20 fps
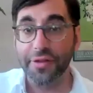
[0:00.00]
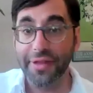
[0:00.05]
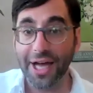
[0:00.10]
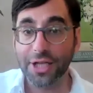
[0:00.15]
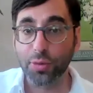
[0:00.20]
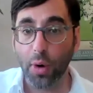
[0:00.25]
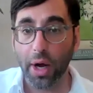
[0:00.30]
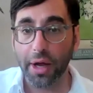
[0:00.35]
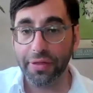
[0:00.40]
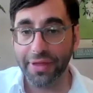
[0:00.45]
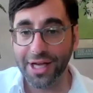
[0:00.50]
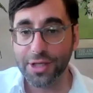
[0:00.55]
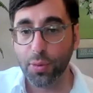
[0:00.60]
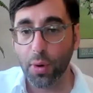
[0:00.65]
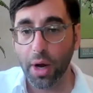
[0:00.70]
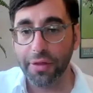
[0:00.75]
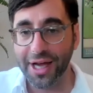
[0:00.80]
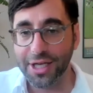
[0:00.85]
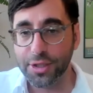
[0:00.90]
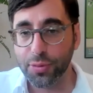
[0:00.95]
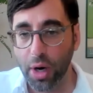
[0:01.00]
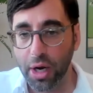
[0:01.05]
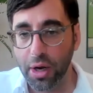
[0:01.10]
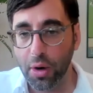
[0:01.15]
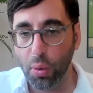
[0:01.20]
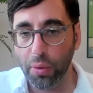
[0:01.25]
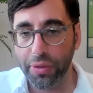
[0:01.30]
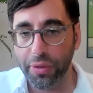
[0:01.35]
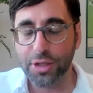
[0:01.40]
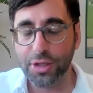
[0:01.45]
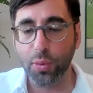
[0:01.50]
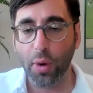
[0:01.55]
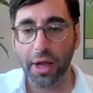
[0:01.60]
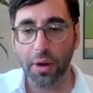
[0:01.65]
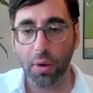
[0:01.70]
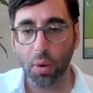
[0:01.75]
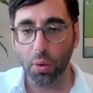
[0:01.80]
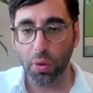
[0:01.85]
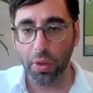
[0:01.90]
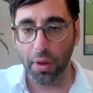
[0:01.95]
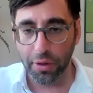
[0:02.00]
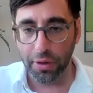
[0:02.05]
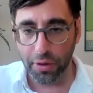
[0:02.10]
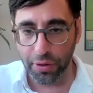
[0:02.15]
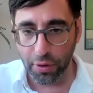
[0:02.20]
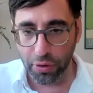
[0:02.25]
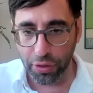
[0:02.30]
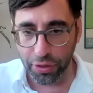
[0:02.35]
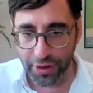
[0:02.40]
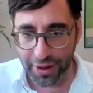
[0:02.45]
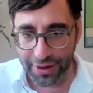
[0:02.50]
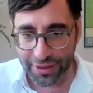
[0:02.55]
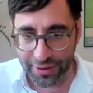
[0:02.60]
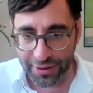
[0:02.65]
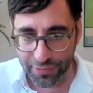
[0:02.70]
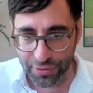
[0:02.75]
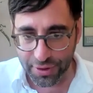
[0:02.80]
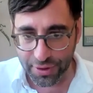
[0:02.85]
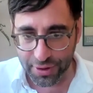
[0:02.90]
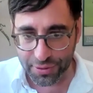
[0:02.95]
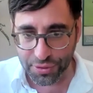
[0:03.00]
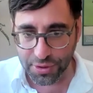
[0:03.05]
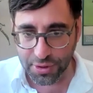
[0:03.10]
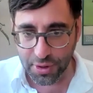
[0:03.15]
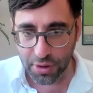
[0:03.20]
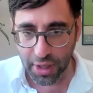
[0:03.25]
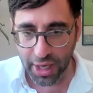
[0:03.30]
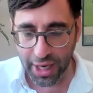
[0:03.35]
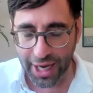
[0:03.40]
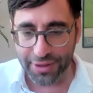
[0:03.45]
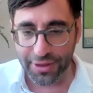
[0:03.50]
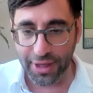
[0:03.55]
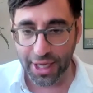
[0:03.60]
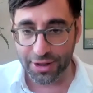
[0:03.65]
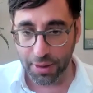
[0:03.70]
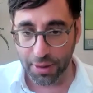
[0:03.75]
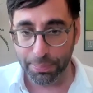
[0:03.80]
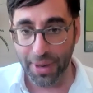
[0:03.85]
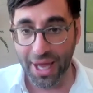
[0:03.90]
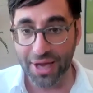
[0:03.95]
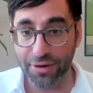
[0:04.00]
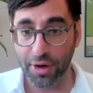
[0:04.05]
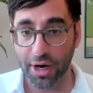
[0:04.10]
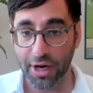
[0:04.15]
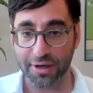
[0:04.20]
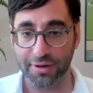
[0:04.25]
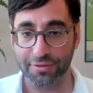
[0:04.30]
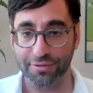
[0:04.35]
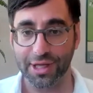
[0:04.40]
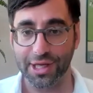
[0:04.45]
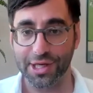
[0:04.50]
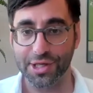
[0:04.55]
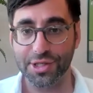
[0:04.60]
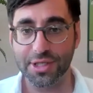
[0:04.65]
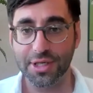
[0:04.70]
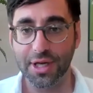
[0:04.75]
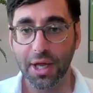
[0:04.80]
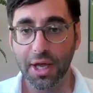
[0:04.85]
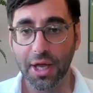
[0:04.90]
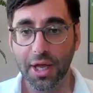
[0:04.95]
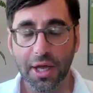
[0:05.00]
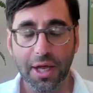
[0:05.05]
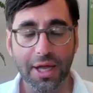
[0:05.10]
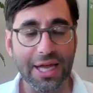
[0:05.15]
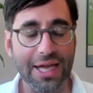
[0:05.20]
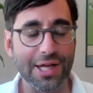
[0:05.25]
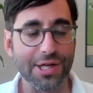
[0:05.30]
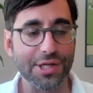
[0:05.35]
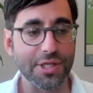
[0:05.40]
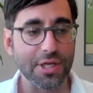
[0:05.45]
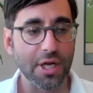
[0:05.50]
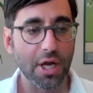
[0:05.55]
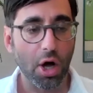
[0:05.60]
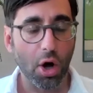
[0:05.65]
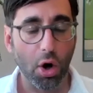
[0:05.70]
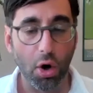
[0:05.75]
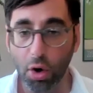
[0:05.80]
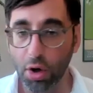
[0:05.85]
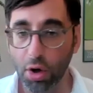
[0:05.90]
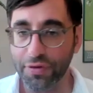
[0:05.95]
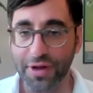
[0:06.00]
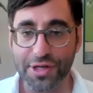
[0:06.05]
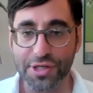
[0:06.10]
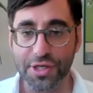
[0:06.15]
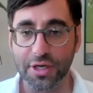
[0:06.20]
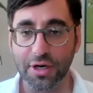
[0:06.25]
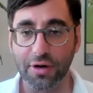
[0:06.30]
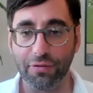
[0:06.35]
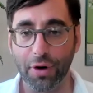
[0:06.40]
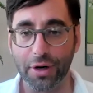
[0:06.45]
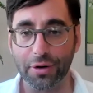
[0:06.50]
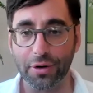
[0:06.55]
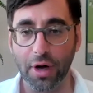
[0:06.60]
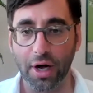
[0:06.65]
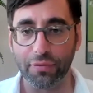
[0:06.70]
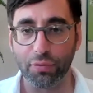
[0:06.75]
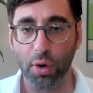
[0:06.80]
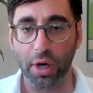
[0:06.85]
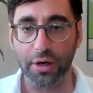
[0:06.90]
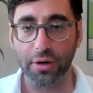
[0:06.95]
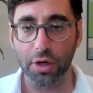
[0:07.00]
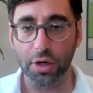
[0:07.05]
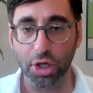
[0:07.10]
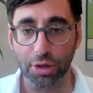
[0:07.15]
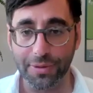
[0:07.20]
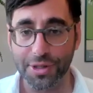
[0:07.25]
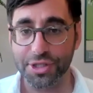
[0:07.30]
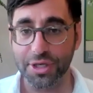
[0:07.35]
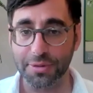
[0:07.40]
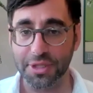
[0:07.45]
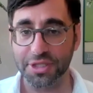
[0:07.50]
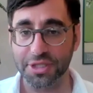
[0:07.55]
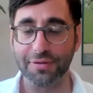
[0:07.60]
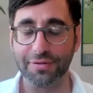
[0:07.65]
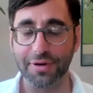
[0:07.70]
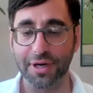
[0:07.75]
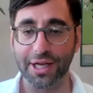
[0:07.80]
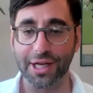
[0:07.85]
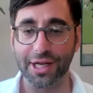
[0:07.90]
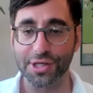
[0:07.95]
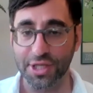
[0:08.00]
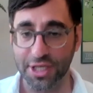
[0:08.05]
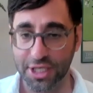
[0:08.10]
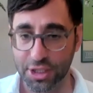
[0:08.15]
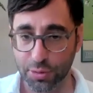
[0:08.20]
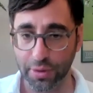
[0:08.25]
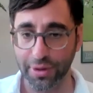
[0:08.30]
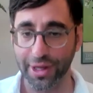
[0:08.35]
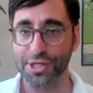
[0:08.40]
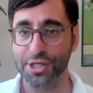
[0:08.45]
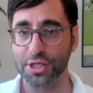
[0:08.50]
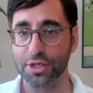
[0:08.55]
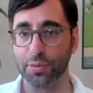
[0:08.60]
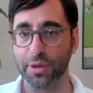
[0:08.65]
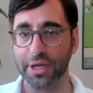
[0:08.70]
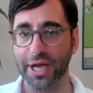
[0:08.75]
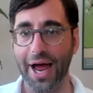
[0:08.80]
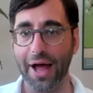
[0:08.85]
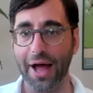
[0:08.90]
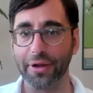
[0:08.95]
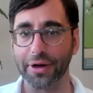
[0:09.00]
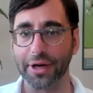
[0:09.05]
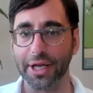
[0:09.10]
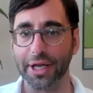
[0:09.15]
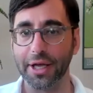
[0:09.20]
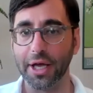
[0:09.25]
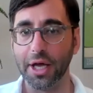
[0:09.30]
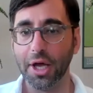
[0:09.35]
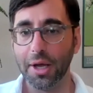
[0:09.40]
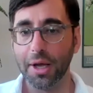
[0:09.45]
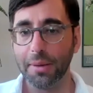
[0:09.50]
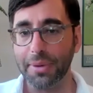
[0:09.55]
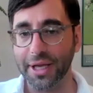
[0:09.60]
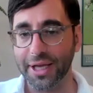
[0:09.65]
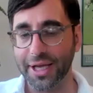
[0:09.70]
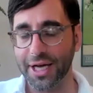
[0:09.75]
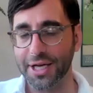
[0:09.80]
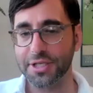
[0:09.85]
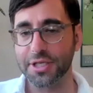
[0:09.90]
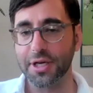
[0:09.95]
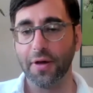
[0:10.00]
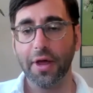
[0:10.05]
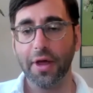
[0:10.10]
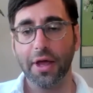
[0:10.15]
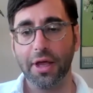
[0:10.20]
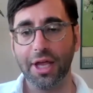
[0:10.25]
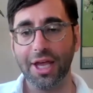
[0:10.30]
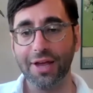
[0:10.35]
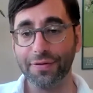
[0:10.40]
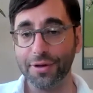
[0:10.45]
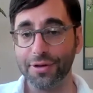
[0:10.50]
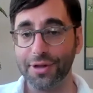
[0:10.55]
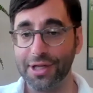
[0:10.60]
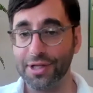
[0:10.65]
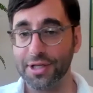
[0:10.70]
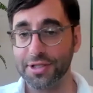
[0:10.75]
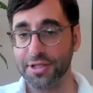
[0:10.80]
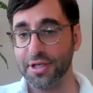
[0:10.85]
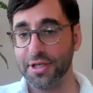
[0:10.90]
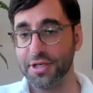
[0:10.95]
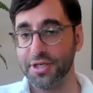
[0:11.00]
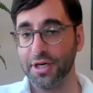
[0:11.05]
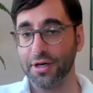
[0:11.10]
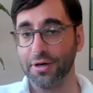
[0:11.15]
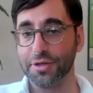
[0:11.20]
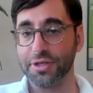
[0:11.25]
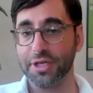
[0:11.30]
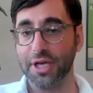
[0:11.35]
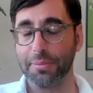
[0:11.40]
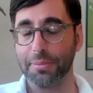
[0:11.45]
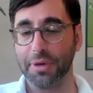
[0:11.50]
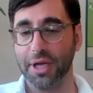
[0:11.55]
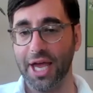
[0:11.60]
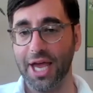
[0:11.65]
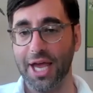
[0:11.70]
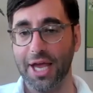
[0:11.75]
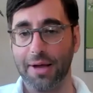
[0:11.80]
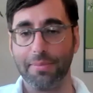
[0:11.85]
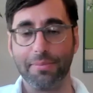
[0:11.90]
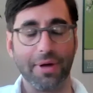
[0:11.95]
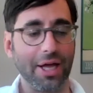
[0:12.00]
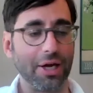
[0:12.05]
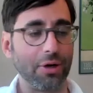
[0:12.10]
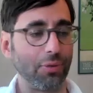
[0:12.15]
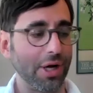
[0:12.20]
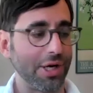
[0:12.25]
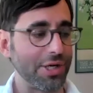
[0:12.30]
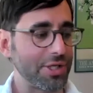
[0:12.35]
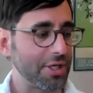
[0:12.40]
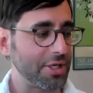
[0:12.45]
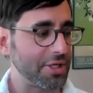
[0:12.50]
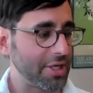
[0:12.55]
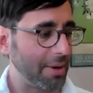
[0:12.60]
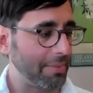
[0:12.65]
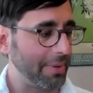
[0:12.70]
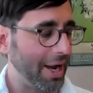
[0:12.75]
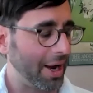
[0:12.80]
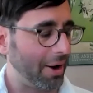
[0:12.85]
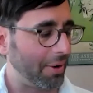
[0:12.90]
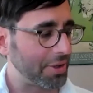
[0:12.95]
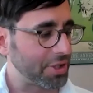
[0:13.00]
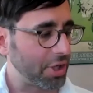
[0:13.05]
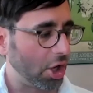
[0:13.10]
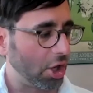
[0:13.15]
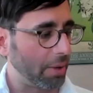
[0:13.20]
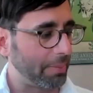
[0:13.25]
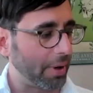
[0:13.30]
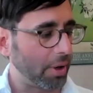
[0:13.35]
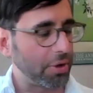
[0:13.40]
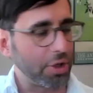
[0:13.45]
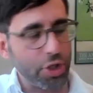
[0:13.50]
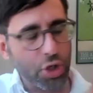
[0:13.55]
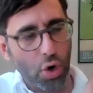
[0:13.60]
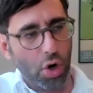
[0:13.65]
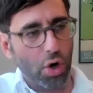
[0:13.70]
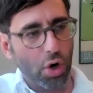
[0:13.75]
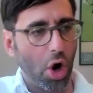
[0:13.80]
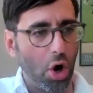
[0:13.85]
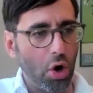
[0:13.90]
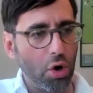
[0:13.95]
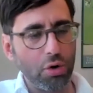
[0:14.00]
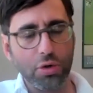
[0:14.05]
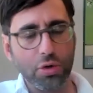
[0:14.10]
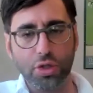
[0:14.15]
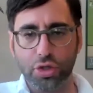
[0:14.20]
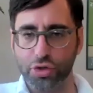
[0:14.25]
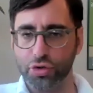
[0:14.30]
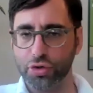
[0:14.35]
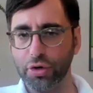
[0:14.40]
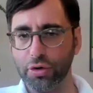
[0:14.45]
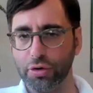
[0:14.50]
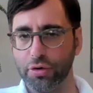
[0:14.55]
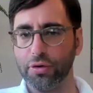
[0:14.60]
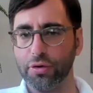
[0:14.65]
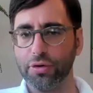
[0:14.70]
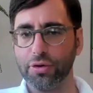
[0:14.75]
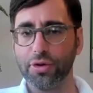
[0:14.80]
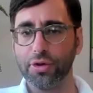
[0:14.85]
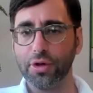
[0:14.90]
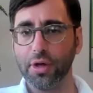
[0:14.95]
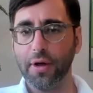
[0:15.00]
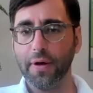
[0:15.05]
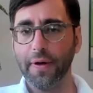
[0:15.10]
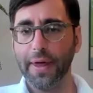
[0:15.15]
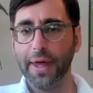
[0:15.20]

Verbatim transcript: and that's why that's why that's why that's why the the, the at, at the bedrock of this is a whole vision of what of what human subjectivity is and its relation to reality because yeah if you think this is a zero sum game in which somehow it's all about your own truth,